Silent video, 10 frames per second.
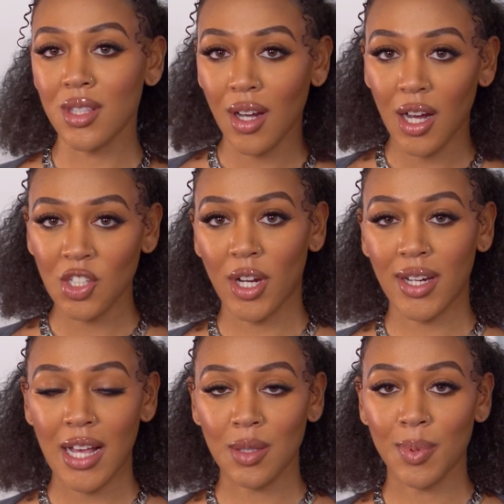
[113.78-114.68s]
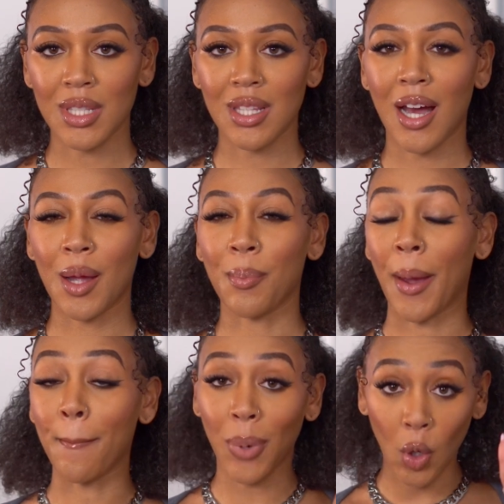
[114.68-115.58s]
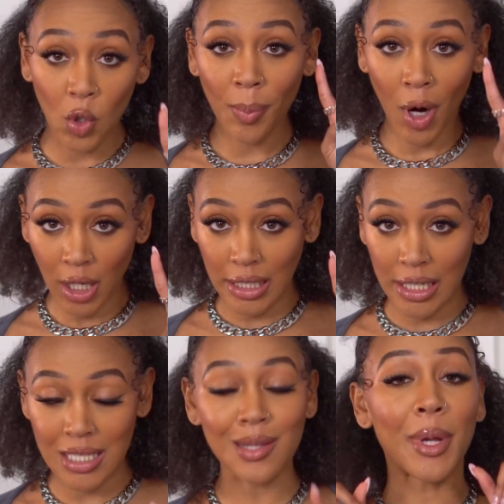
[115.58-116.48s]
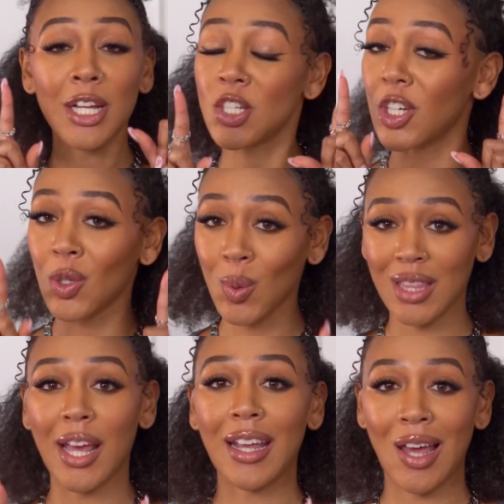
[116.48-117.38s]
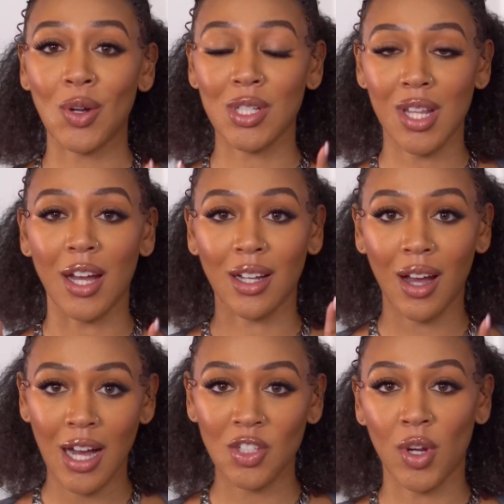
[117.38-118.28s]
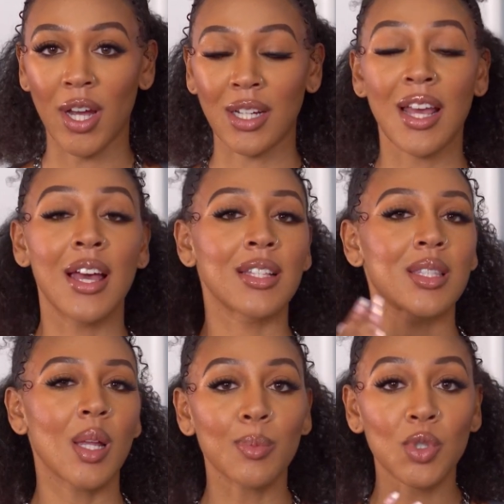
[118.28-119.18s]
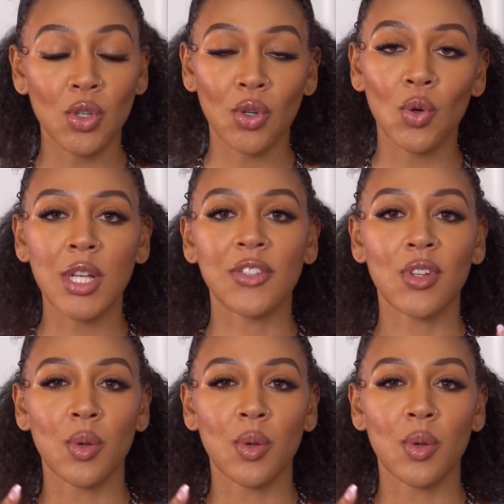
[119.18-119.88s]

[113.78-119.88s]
the contract has been signed by both parties, make sure you get that countersigned contract. Step 2 is for the